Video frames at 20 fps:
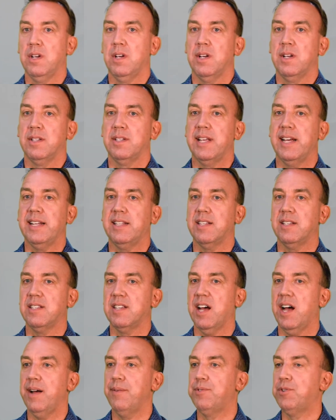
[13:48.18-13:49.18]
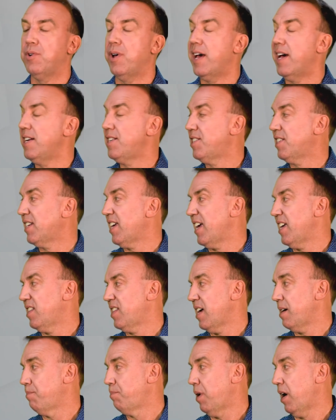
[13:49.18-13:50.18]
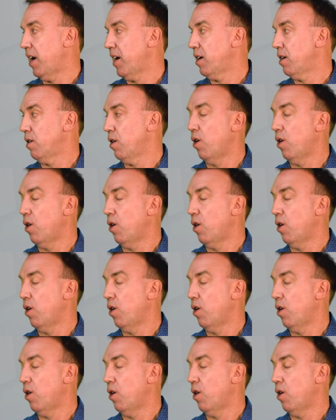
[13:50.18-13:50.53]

Take the time to educate that buyer